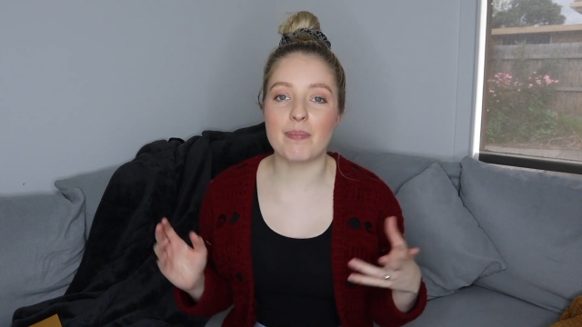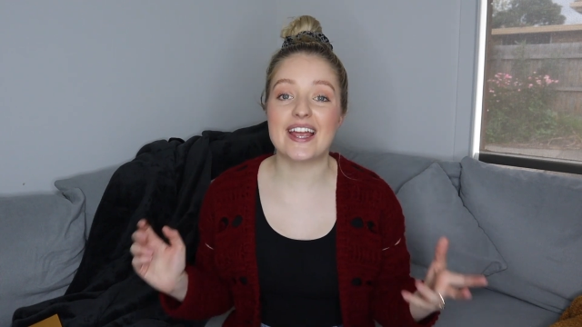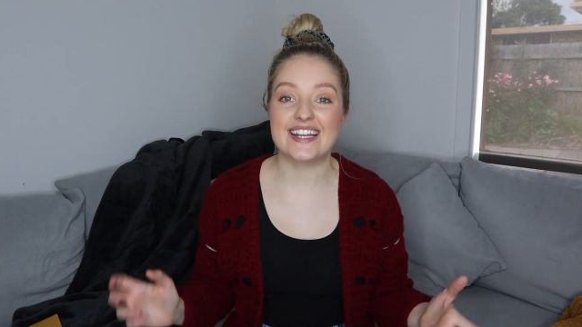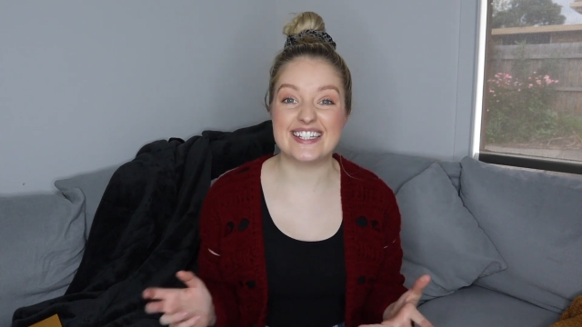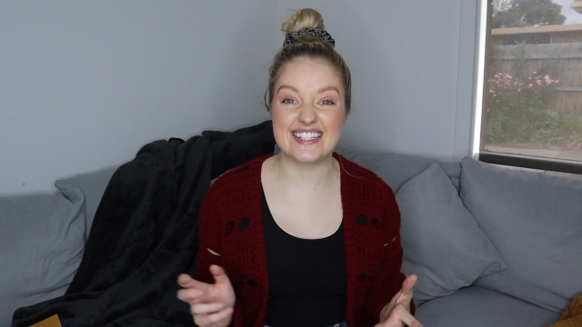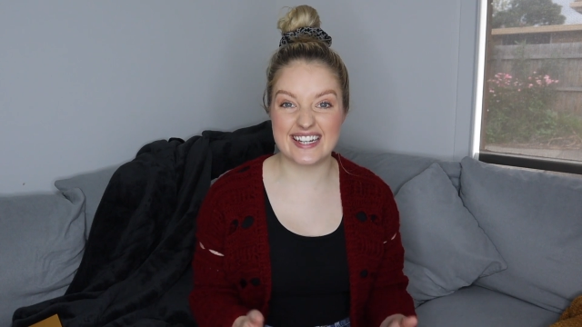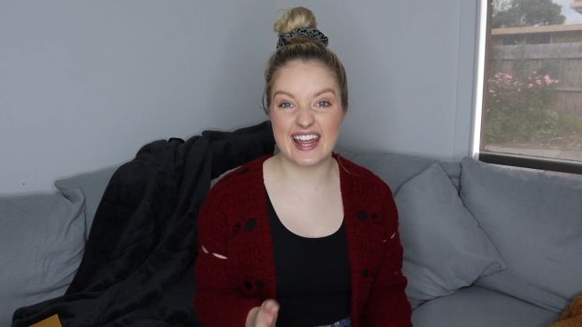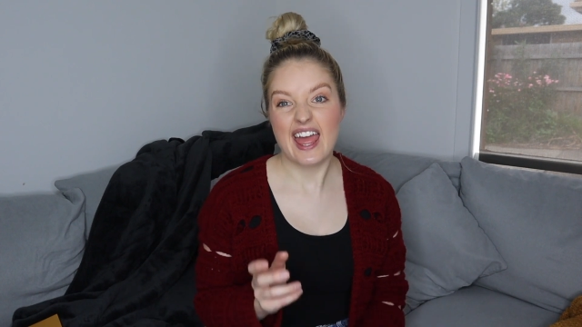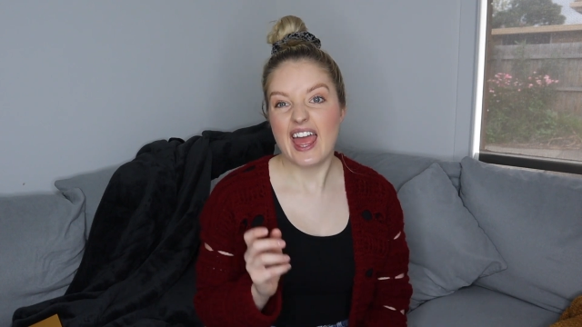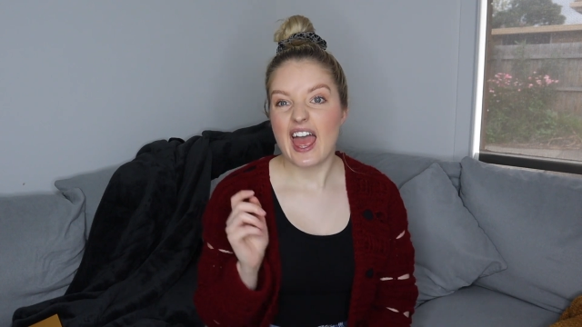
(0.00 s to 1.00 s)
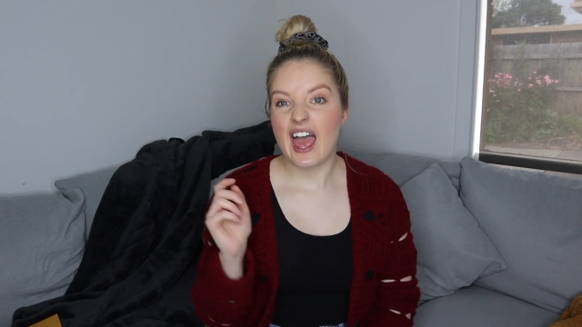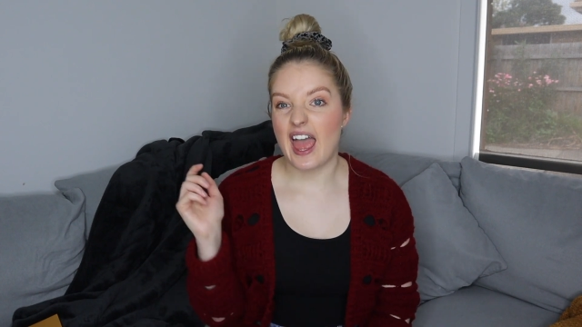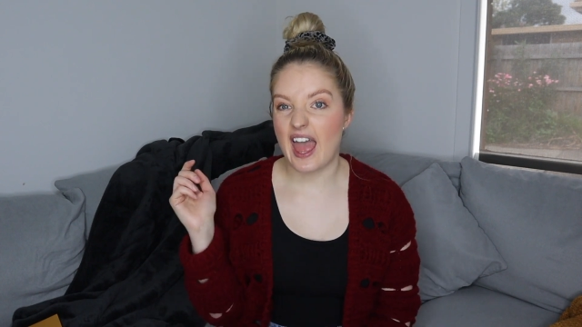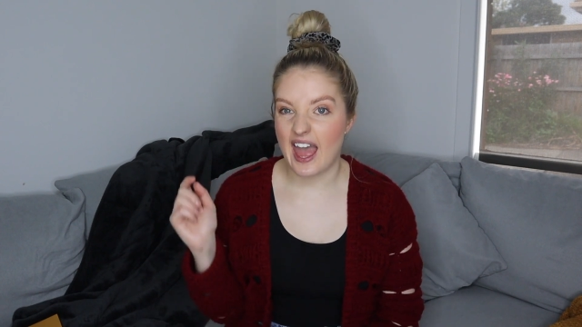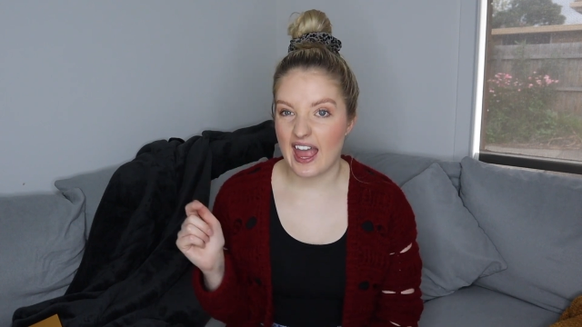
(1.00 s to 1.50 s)
But he did
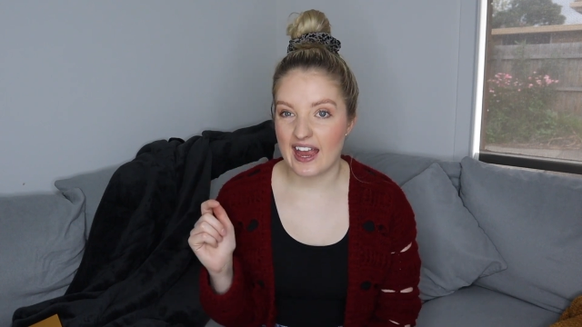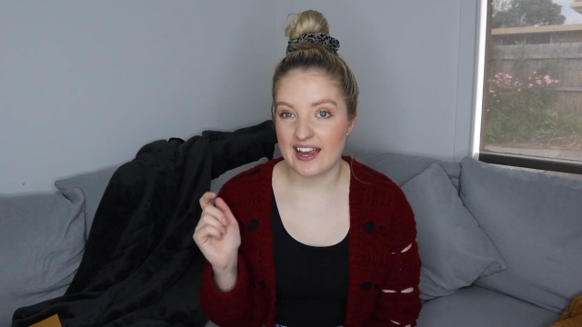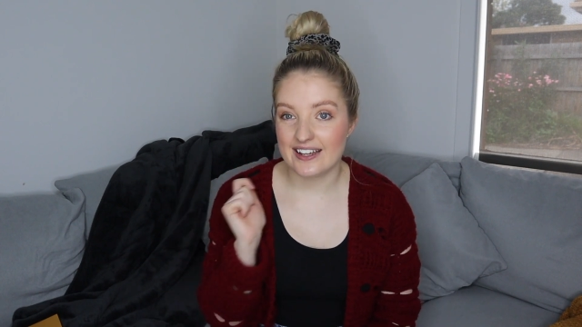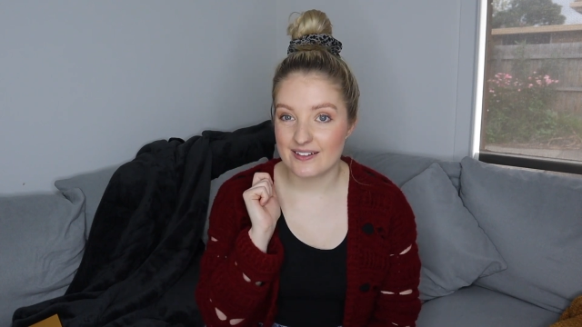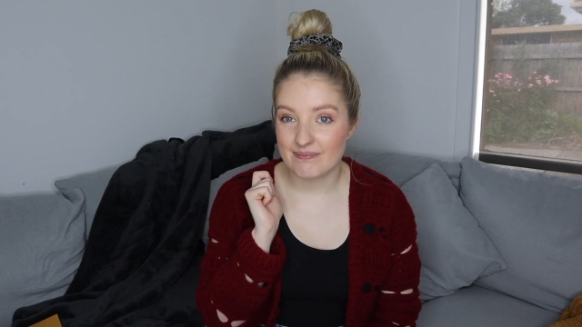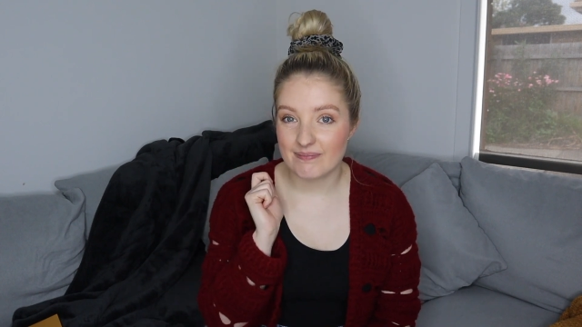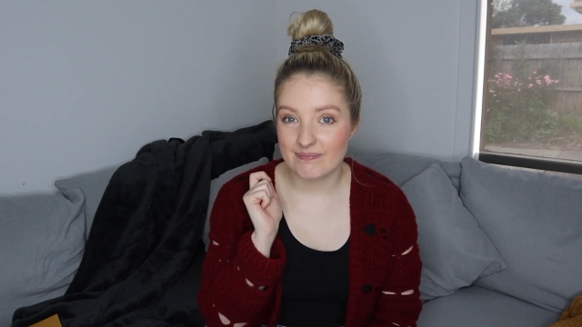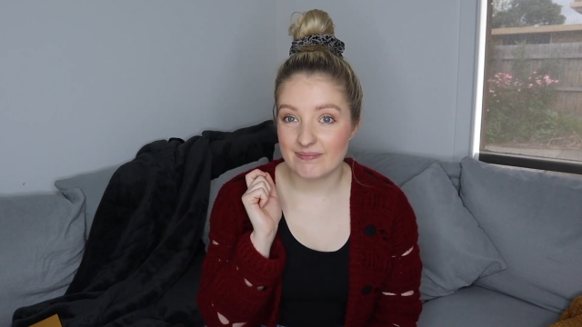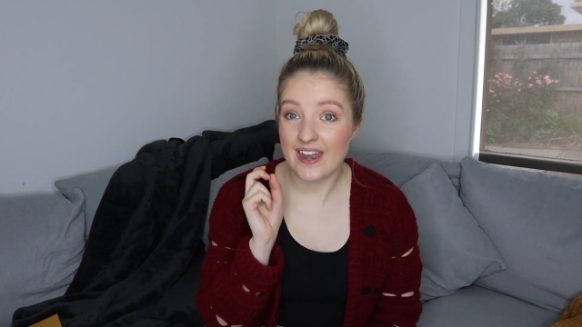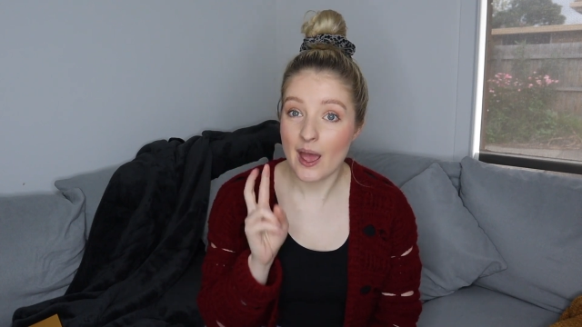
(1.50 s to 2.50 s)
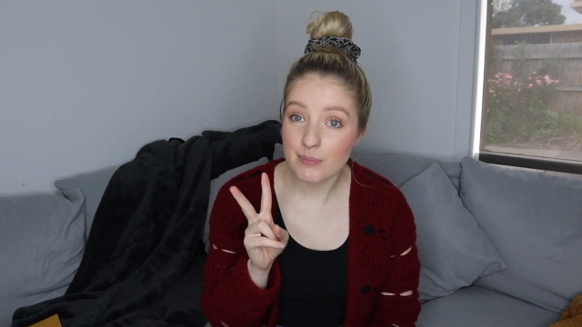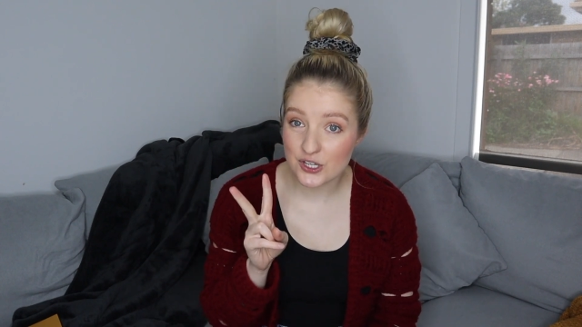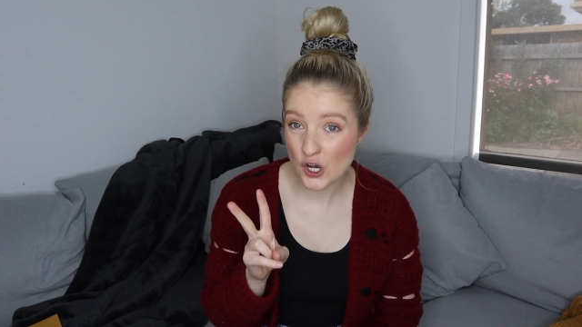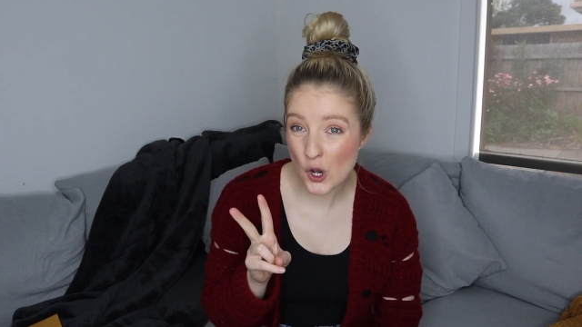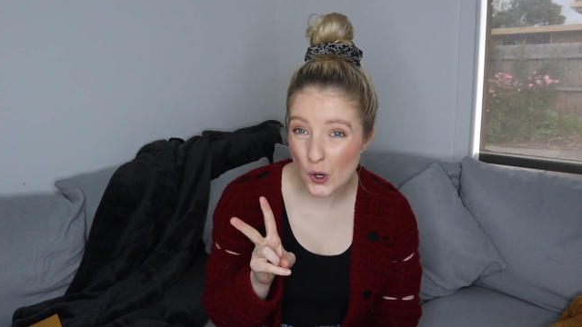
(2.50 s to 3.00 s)
a number
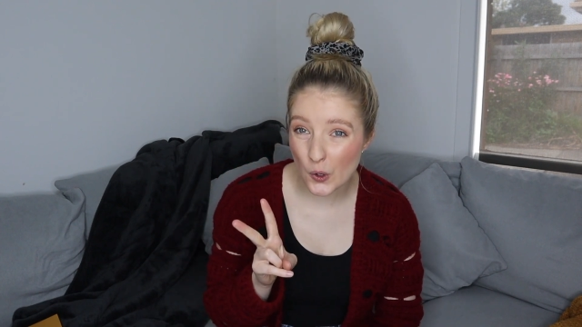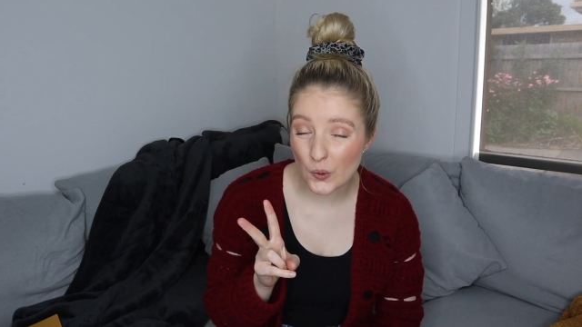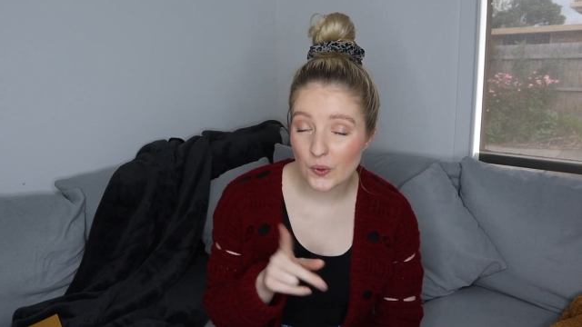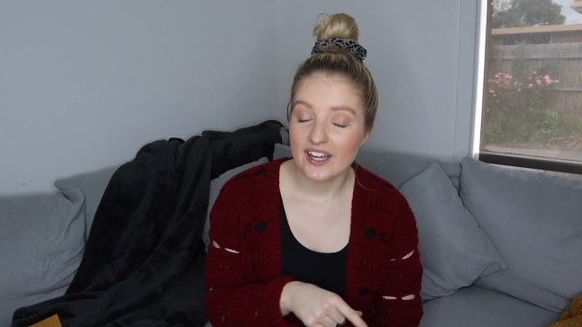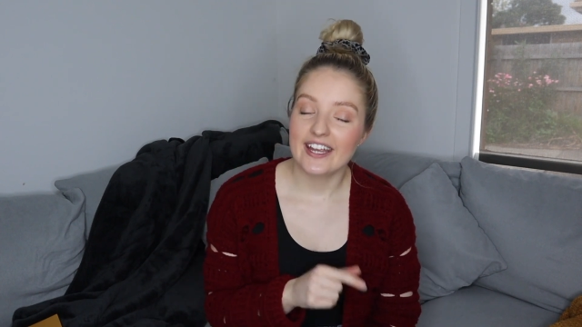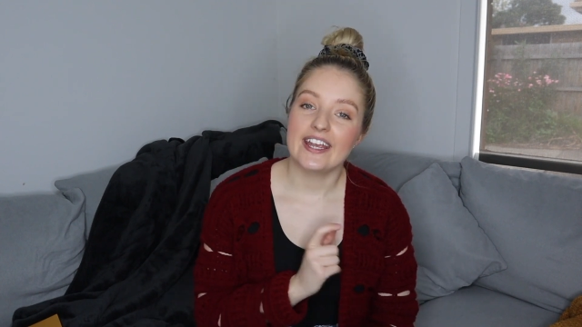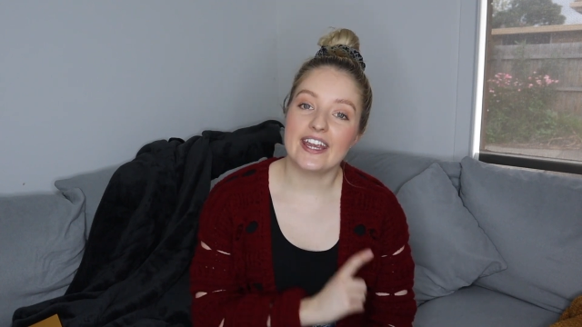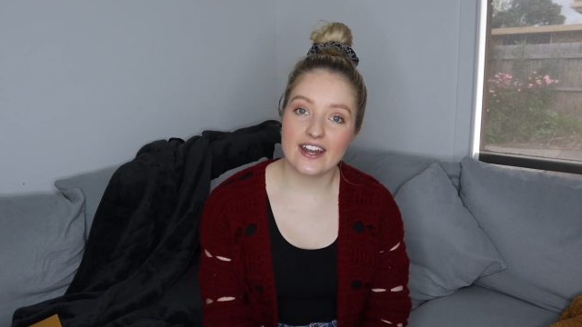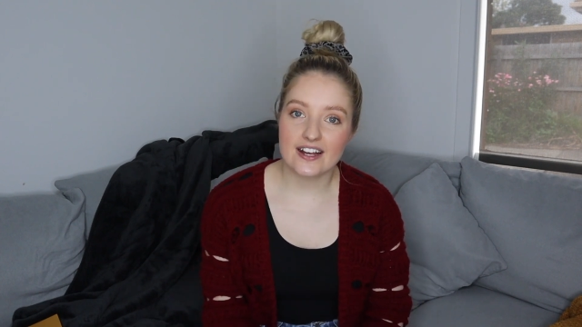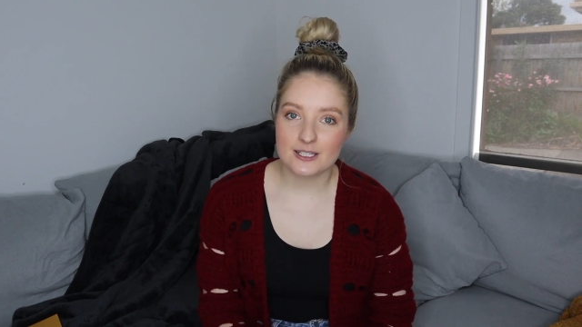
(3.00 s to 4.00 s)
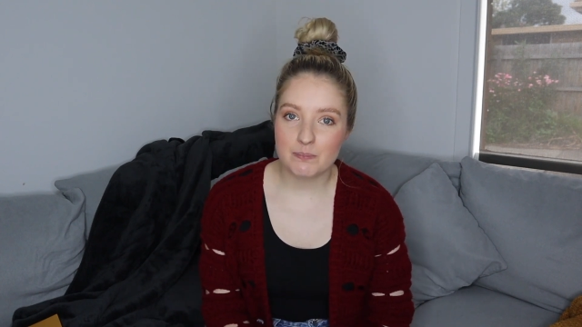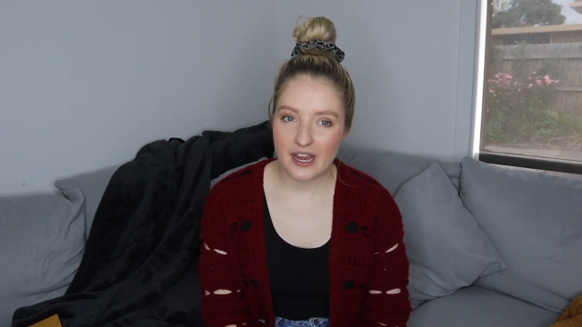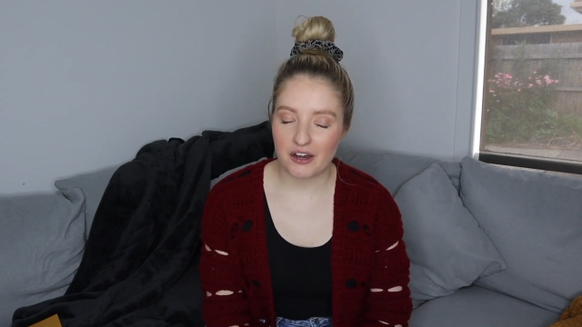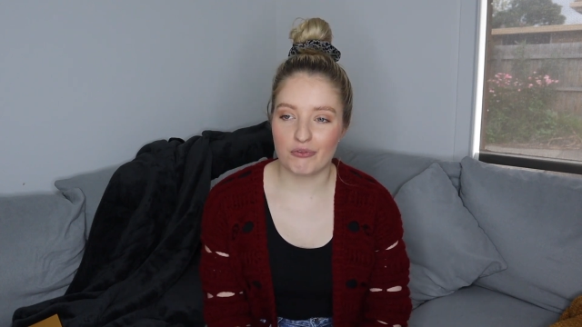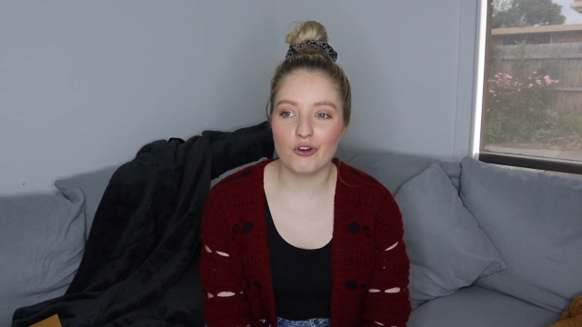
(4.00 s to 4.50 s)
2 in our
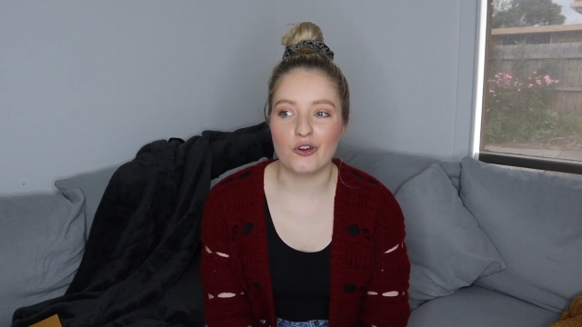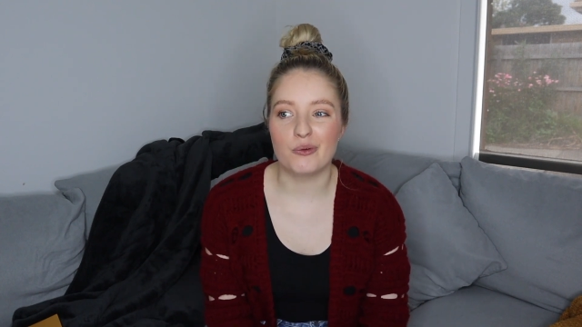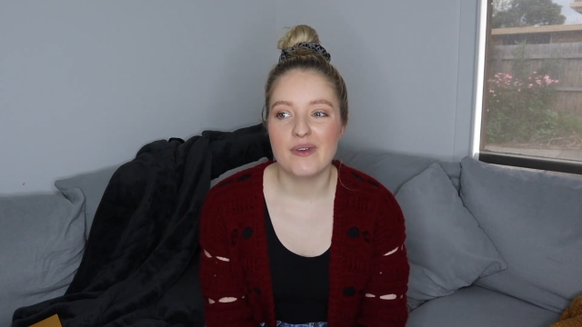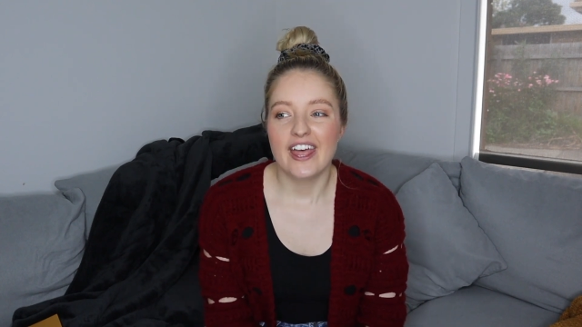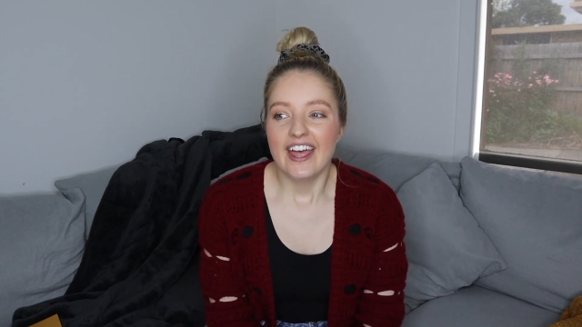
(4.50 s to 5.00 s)
spare room.